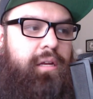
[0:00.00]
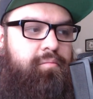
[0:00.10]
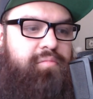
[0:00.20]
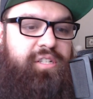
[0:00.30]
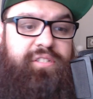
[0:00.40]

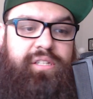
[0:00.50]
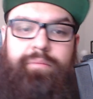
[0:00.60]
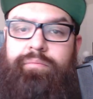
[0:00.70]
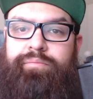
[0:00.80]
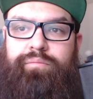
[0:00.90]
seriously,
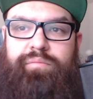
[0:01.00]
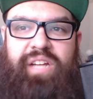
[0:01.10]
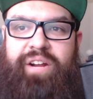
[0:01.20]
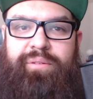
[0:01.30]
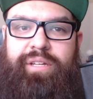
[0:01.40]

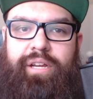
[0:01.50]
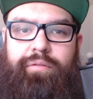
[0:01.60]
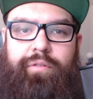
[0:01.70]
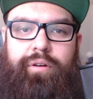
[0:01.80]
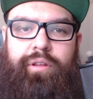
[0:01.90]
I don't care
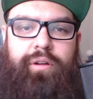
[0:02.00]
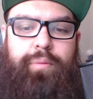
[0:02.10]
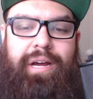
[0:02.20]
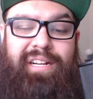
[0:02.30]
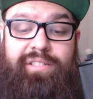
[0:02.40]
for their
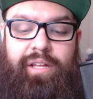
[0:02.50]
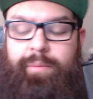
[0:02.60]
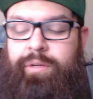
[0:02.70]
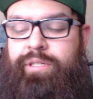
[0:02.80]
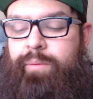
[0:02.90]
products all that
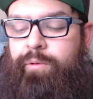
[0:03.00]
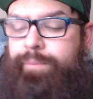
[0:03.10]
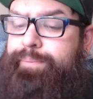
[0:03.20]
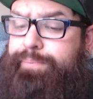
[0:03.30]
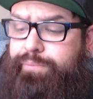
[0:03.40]
much
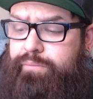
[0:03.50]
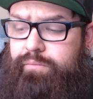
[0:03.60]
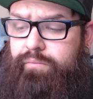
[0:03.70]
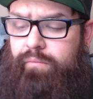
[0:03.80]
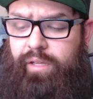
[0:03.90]
anymore.
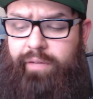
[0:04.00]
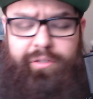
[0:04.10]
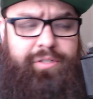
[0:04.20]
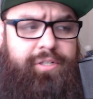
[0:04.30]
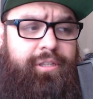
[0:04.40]
If
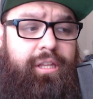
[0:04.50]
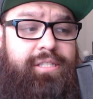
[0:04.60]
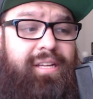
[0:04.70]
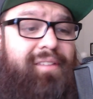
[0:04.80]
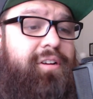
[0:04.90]
there's certain
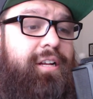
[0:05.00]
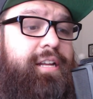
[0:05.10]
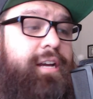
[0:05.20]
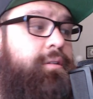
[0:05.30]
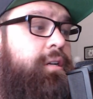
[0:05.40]
things that have gone
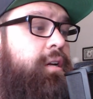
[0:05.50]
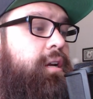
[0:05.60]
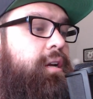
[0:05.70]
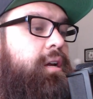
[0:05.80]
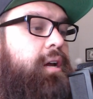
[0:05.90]
down,
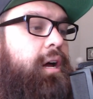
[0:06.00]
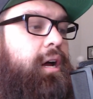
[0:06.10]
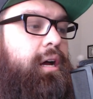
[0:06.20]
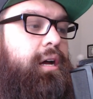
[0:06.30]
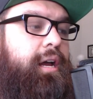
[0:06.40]

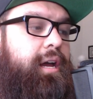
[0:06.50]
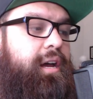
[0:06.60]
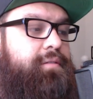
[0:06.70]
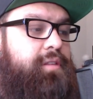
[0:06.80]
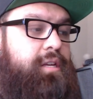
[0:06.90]
I
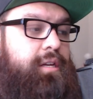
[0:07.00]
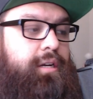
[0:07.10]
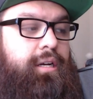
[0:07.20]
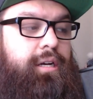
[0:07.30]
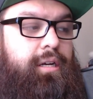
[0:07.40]
have
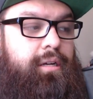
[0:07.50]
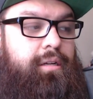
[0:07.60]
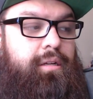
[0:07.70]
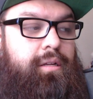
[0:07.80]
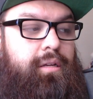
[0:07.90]
the
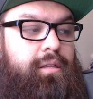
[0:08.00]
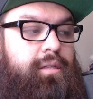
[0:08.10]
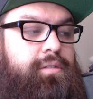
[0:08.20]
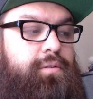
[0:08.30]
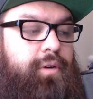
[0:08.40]

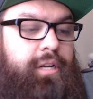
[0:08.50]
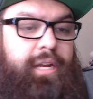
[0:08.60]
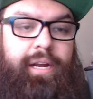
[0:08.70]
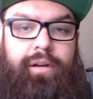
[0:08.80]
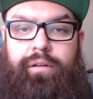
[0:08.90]
Soarin'
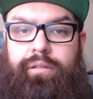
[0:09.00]
Air,